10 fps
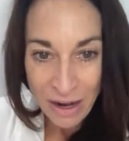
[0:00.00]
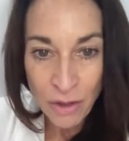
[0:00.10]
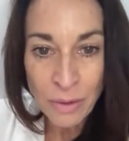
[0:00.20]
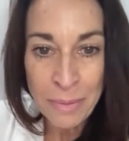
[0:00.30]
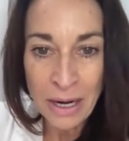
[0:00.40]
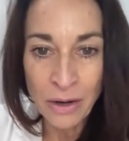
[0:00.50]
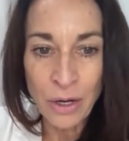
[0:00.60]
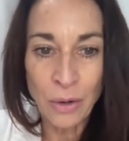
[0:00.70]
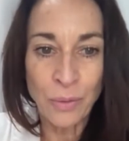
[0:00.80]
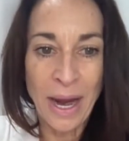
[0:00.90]
on the
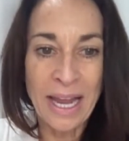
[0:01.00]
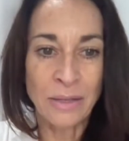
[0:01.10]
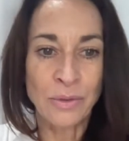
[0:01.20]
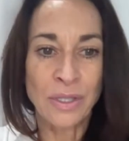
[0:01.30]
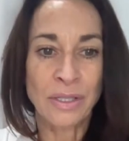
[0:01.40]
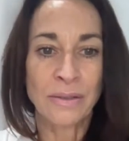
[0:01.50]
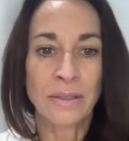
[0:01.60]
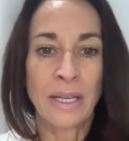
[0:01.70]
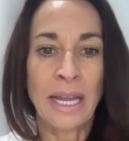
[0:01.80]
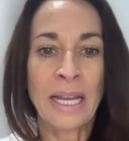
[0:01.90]
merry-go-round,
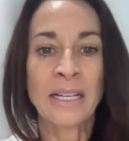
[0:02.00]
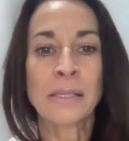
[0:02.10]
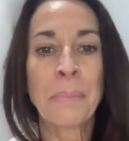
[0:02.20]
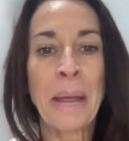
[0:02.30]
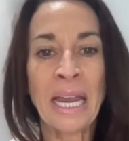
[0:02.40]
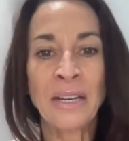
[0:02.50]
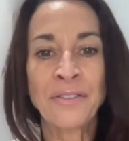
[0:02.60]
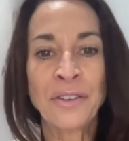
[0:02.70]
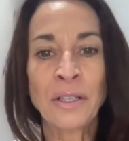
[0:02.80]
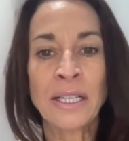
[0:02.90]
and it's painful,